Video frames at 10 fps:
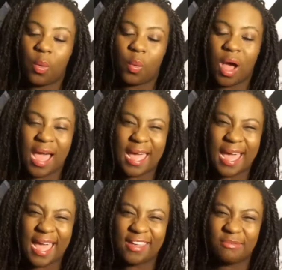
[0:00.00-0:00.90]
why
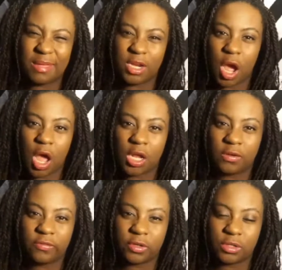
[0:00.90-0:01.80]
I've been gone
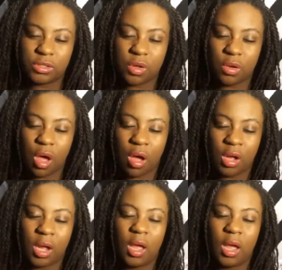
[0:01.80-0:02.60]
for so long,